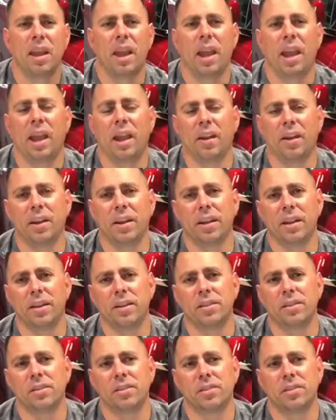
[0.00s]

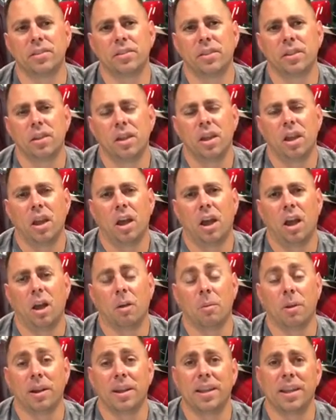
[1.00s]
areas
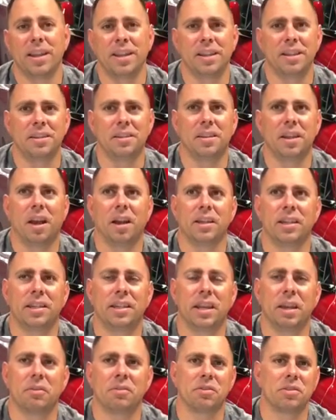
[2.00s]
or hidden
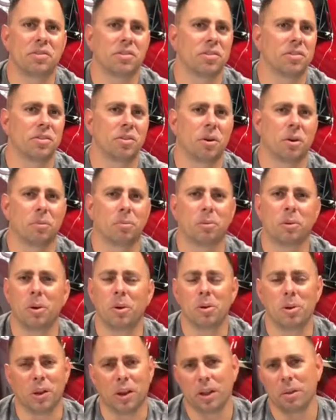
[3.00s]
gifts or
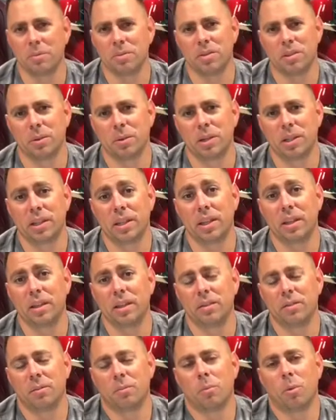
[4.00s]
programs that we get
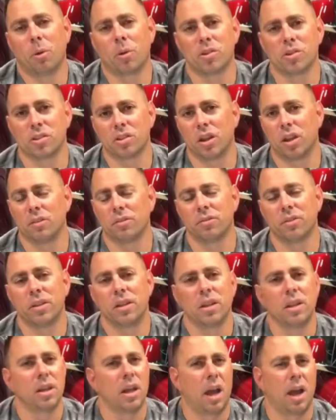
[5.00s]
even more stuff.
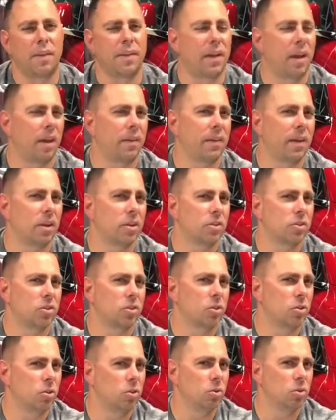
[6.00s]
I'm not
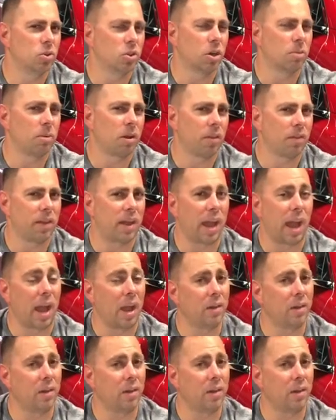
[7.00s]
too sure about that.